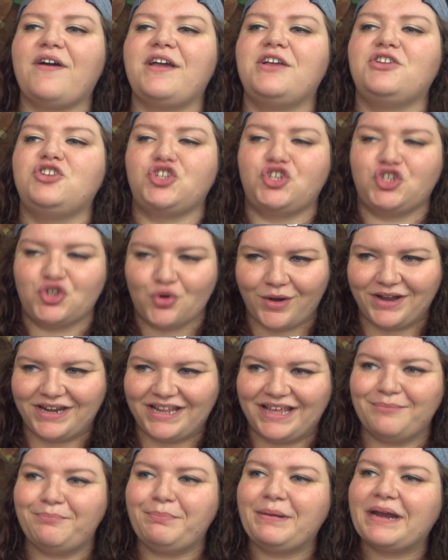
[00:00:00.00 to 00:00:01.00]
enjoyed
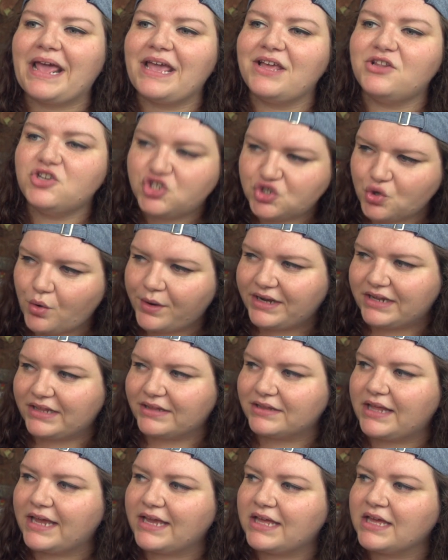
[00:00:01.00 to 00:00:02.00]

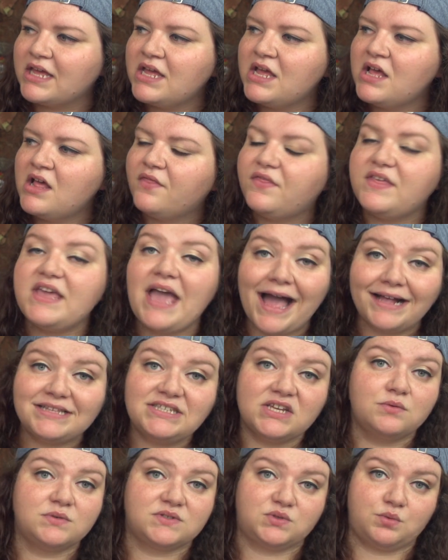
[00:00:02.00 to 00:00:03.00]
it. Like, the
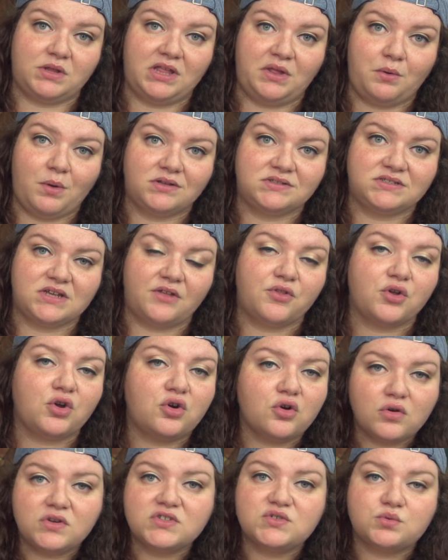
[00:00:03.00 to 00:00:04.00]
acting was really well done. The
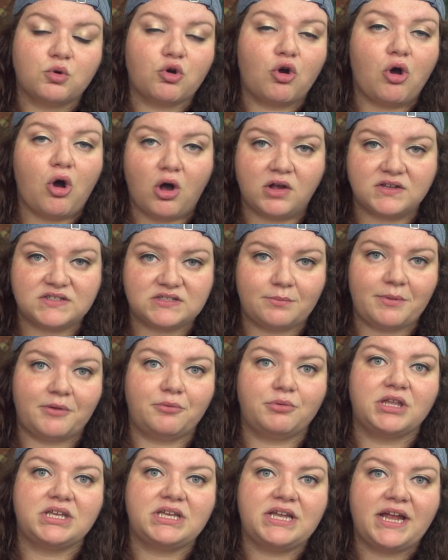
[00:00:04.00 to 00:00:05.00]
girls were awesome. I
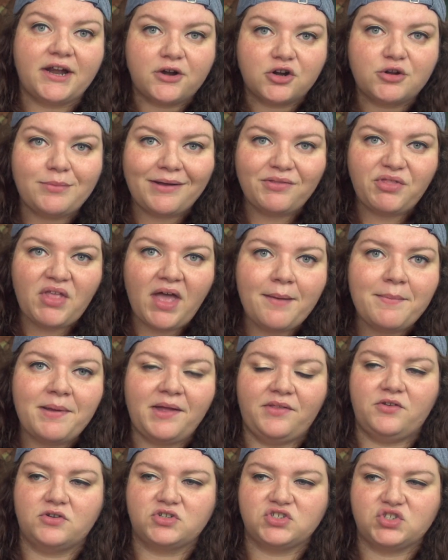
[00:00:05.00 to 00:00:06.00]
really cared about them
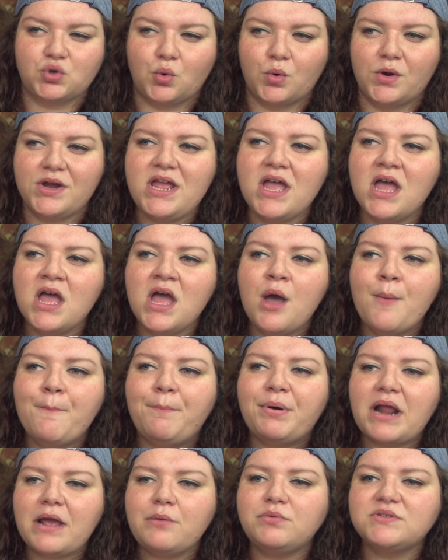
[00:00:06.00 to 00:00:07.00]
and their story,
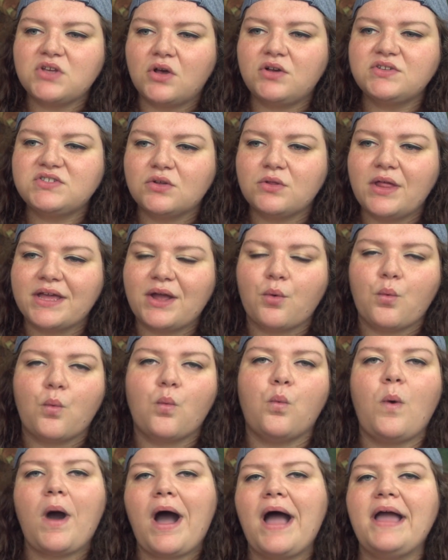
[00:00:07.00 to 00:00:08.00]
but I was also like,
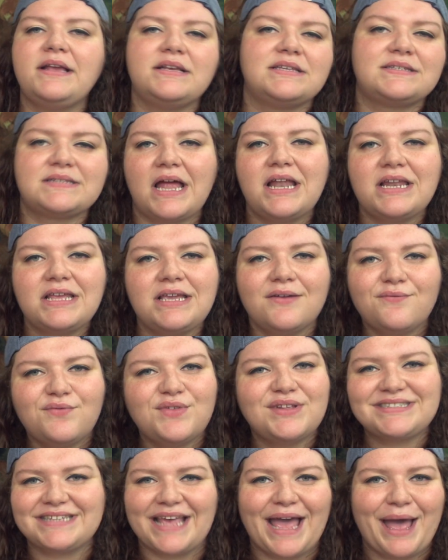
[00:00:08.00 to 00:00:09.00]
why is any of
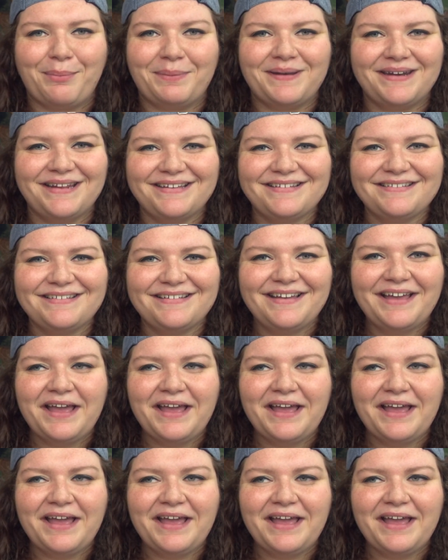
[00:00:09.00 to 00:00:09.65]
this happening?